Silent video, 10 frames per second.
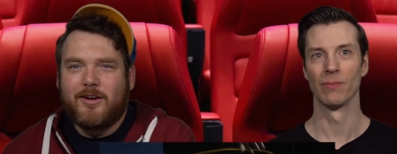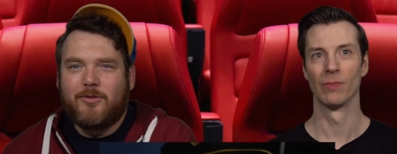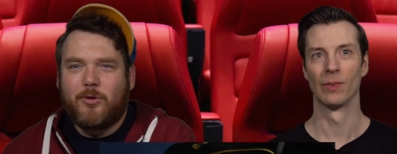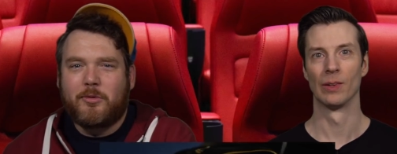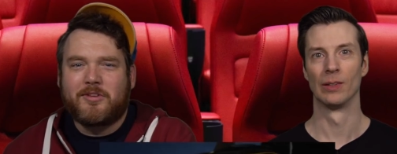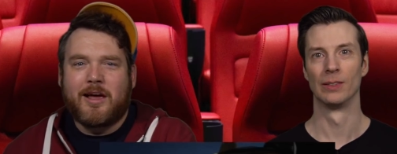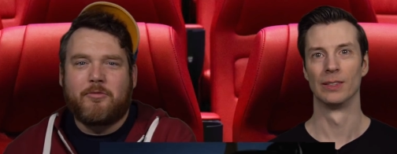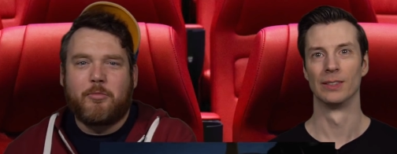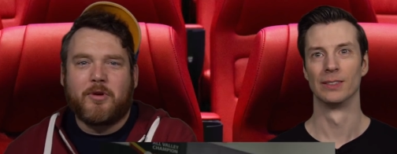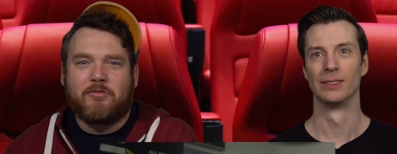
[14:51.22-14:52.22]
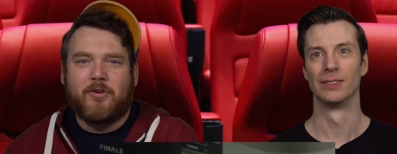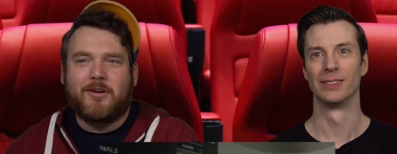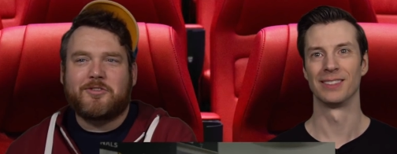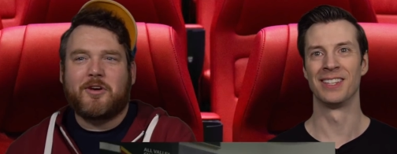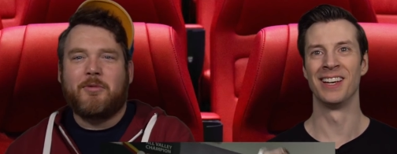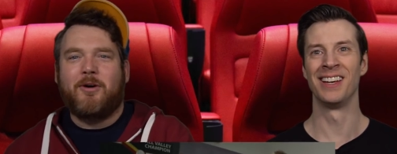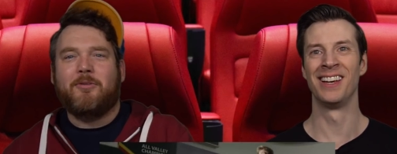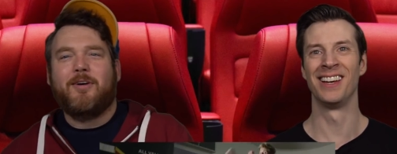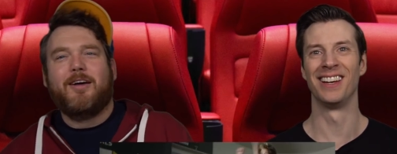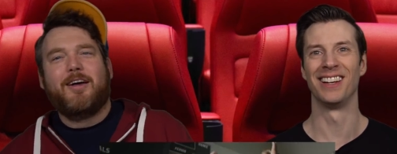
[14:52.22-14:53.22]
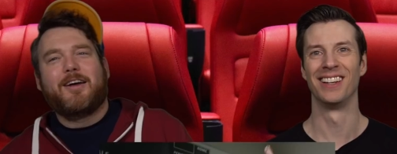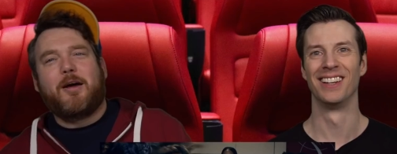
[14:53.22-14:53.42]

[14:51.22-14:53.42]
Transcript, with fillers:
Speaker 1: One more time for Big Fudge. Come on.